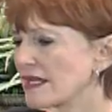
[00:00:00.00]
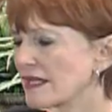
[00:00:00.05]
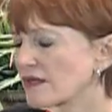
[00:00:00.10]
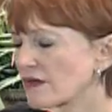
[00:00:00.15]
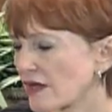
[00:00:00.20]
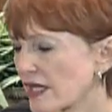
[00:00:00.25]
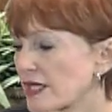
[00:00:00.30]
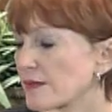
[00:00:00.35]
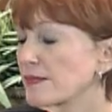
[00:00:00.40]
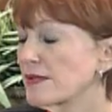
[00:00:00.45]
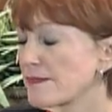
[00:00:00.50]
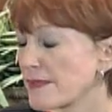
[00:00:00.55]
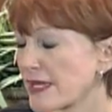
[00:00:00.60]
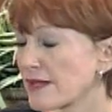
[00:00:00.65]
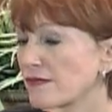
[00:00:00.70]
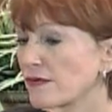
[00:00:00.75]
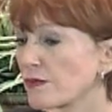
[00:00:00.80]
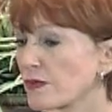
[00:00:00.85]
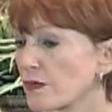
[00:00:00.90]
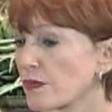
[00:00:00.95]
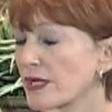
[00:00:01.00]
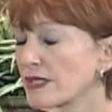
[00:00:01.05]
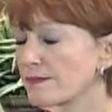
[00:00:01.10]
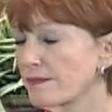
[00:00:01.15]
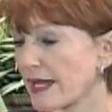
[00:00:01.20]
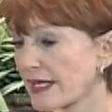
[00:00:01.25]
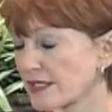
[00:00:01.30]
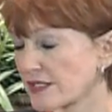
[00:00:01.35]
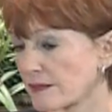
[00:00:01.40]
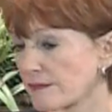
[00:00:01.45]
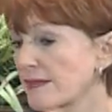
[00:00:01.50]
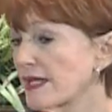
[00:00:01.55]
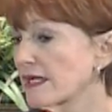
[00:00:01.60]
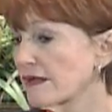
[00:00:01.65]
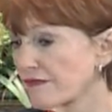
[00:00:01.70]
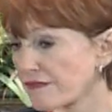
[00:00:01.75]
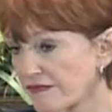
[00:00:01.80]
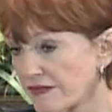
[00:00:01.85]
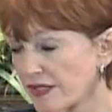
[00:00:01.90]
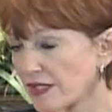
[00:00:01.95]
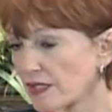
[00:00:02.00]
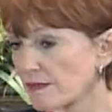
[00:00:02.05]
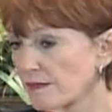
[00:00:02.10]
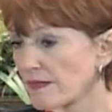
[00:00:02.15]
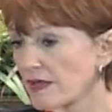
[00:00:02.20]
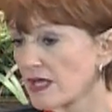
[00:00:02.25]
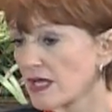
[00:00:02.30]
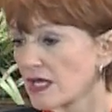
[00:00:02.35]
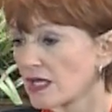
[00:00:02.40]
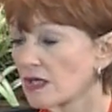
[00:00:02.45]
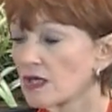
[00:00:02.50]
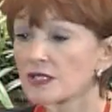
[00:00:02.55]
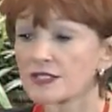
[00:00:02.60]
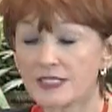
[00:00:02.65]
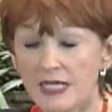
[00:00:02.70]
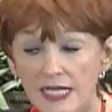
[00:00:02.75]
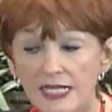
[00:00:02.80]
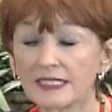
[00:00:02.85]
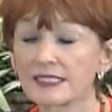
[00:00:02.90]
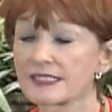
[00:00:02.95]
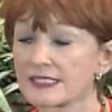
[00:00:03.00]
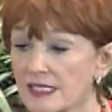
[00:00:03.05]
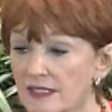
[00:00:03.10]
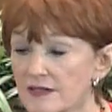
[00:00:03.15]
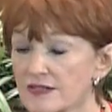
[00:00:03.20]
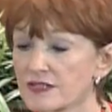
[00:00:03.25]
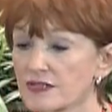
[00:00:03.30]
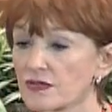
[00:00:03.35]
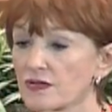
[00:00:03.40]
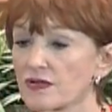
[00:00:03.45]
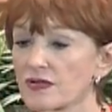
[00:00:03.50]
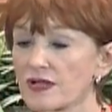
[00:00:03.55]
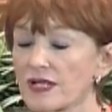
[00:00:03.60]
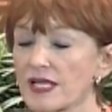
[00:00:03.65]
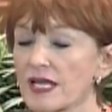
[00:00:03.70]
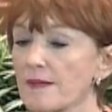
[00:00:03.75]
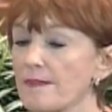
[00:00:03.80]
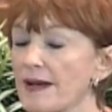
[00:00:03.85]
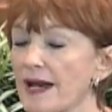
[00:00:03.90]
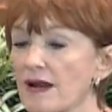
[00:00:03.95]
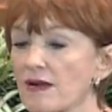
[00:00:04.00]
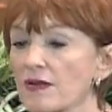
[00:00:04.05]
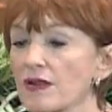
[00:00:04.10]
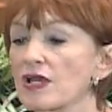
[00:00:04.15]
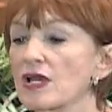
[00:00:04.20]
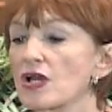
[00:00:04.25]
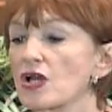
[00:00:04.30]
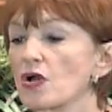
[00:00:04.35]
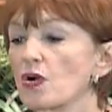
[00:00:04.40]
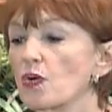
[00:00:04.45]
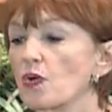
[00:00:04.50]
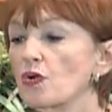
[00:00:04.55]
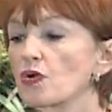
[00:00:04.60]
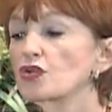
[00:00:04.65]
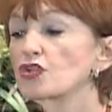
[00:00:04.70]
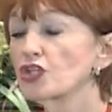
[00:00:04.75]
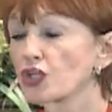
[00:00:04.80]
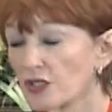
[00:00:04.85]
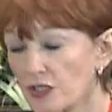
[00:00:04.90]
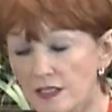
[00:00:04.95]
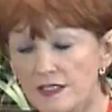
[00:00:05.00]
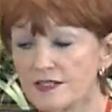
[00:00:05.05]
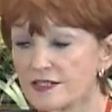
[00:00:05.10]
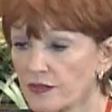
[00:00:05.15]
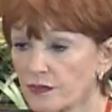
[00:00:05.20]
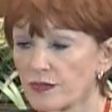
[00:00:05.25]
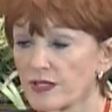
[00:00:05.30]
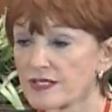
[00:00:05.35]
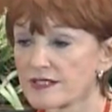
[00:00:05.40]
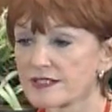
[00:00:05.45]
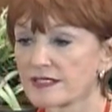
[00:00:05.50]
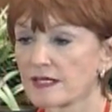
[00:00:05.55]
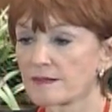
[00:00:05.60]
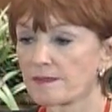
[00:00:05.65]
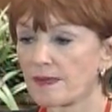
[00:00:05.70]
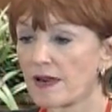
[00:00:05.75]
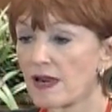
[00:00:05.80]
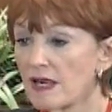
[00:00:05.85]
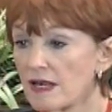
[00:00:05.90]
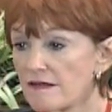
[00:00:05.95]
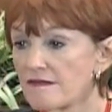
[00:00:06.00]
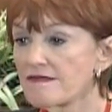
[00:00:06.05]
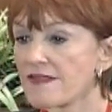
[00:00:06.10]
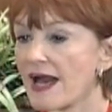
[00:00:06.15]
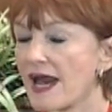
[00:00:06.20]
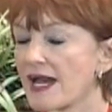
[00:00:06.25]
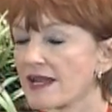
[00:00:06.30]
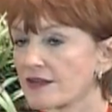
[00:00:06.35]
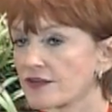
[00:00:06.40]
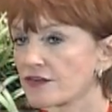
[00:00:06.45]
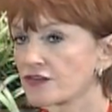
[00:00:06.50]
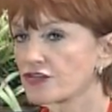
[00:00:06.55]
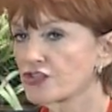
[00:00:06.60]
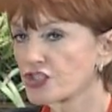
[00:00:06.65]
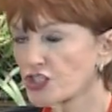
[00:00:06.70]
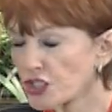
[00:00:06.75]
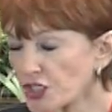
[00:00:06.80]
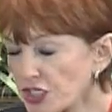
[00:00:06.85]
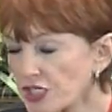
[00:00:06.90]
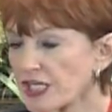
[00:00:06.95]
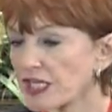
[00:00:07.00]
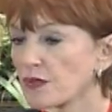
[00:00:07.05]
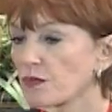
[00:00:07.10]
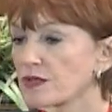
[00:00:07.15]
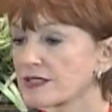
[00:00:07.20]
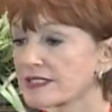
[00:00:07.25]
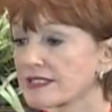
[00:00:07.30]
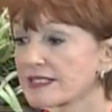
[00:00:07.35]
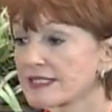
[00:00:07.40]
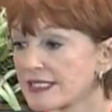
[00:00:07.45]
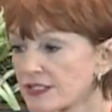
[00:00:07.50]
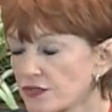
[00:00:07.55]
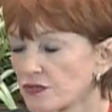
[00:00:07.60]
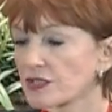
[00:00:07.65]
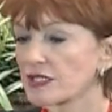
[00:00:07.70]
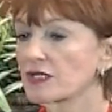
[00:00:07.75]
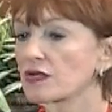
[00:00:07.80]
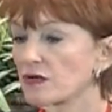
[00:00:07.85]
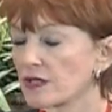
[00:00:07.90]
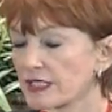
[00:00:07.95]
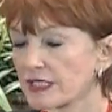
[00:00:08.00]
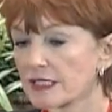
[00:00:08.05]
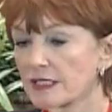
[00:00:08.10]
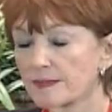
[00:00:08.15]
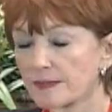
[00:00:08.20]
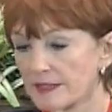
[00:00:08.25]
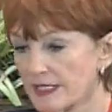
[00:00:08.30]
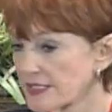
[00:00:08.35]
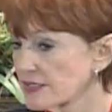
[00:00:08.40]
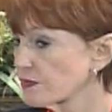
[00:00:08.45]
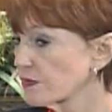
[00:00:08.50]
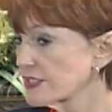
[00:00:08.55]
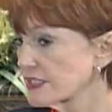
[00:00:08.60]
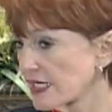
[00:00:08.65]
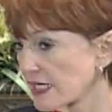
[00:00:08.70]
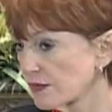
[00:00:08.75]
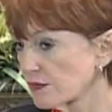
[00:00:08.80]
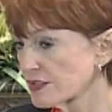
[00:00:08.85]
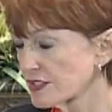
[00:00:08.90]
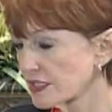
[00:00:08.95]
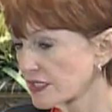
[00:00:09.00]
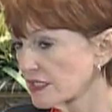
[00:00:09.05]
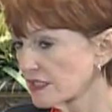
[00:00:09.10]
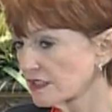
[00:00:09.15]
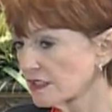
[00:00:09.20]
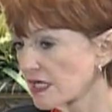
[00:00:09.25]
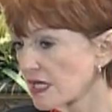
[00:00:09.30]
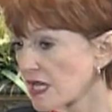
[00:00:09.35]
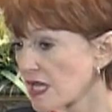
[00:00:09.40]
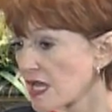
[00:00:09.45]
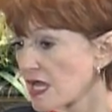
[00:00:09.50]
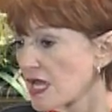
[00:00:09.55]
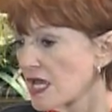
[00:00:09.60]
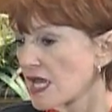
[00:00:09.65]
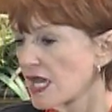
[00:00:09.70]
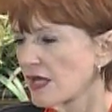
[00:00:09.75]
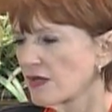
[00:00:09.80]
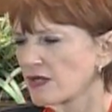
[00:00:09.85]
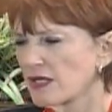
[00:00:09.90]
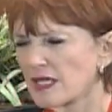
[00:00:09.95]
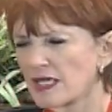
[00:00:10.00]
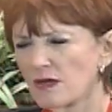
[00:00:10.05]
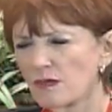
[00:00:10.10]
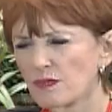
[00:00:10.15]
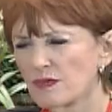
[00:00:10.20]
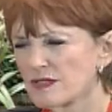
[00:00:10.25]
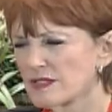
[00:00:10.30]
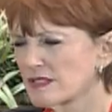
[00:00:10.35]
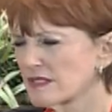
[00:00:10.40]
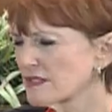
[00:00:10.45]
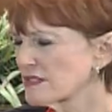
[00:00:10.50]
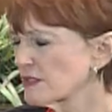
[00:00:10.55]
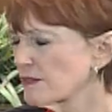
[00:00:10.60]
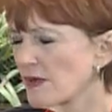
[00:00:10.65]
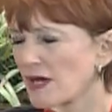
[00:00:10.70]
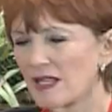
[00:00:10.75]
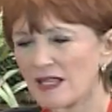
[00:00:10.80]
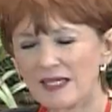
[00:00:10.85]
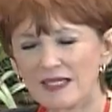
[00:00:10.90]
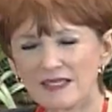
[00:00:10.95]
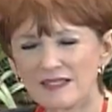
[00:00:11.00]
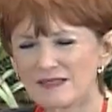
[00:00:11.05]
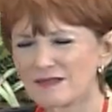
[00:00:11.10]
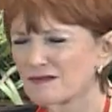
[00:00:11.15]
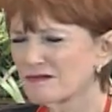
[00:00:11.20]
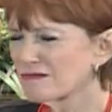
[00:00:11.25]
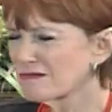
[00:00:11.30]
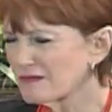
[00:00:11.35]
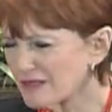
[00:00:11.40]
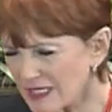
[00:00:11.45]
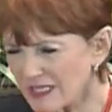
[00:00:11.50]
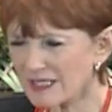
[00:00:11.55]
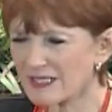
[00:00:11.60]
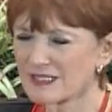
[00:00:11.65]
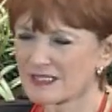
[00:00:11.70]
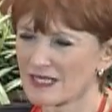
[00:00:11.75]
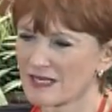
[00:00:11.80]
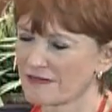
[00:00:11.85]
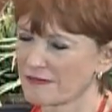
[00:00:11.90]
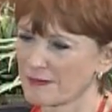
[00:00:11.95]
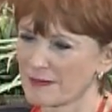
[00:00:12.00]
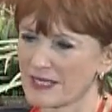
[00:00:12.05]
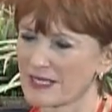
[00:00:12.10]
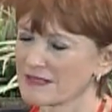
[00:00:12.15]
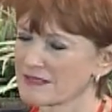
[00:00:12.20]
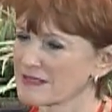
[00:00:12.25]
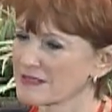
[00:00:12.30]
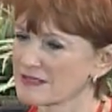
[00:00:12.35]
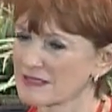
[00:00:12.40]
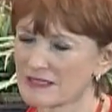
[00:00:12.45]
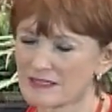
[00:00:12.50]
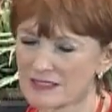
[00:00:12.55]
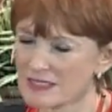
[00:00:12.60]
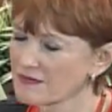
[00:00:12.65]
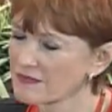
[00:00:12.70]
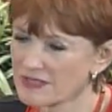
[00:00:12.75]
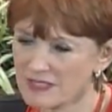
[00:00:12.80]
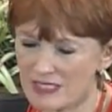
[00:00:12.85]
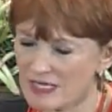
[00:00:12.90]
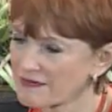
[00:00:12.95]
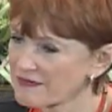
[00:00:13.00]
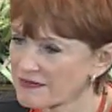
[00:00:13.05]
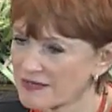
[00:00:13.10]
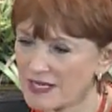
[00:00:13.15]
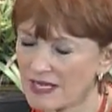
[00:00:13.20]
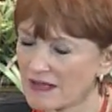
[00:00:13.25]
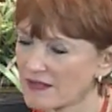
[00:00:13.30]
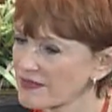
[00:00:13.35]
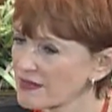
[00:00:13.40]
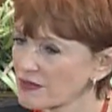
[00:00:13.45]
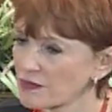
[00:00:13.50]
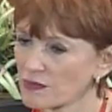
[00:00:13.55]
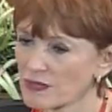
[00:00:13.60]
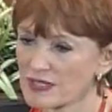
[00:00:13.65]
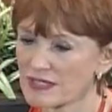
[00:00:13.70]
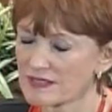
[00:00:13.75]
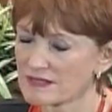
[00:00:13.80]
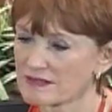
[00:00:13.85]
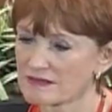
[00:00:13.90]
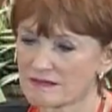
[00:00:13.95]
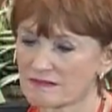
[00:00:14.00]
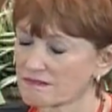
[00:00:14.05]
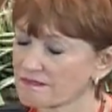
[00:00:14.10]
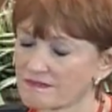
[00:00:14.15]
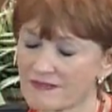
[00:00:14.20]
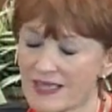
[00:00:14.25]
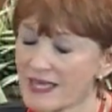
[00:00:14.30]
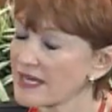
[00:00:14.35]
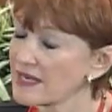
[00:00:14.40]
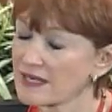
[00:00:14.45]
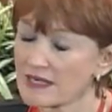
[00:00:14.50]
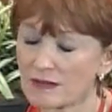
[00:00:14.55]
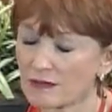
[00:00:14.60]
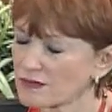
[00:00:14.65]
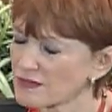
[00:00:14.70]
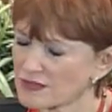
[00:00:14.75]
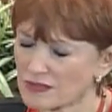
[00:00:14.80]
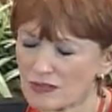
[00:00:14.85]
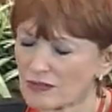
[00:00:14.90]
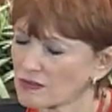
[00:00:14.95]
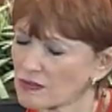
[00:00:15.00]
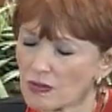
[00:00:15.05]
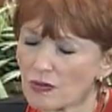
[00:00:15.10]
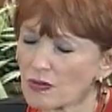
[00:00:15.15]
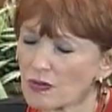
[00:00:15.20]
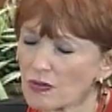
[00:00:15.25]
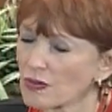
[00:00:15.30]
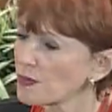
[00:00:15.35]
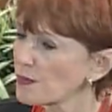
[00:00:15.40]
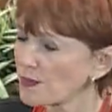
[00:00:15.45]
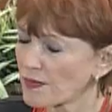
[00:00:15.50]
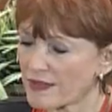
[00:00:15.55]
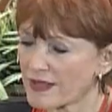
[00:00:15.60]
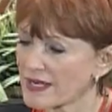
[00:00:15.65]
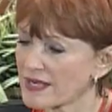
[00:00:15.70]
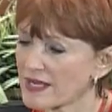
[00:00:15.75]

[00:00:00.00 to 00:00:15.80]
incredibly painful. We went back to make a film called Dying to Tell the Story about journalists at risk. And part of that journey was literally going to the place where Dan was killed. And it was, Somalia is a really tough place. It's, it's even tougher now than it was then, and it was horrible then